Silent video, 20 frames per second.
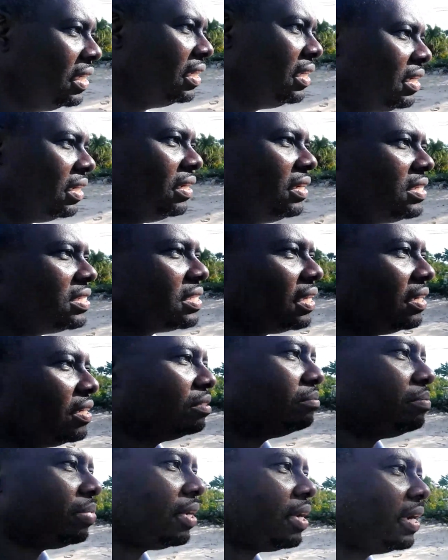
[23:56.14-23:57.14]
on the
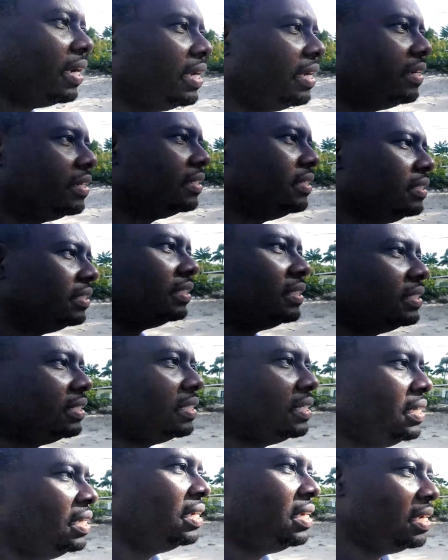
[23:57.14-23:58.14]
southern part here
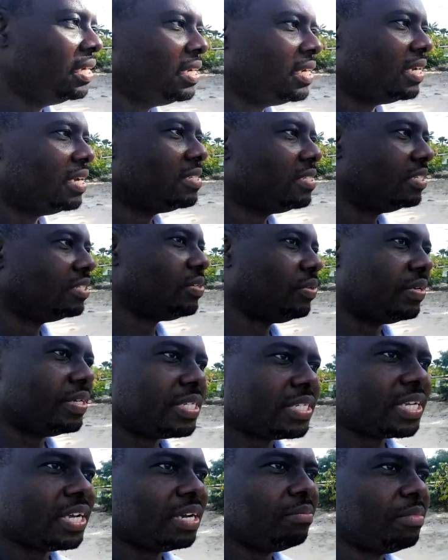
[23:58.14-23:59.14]
as the tourists
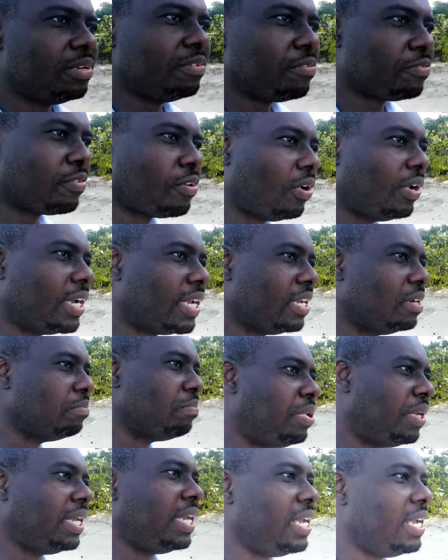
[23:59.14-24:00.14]
come and frolic and
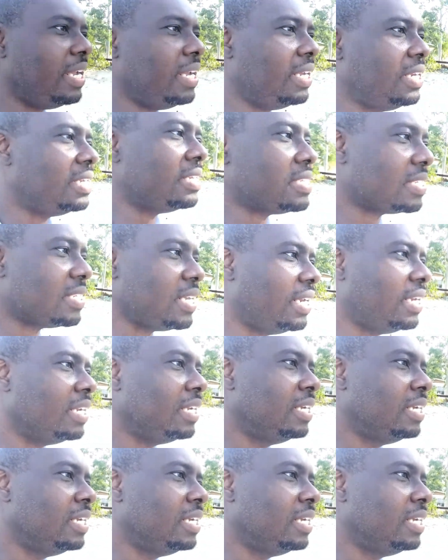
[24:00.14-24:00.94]
play in the sun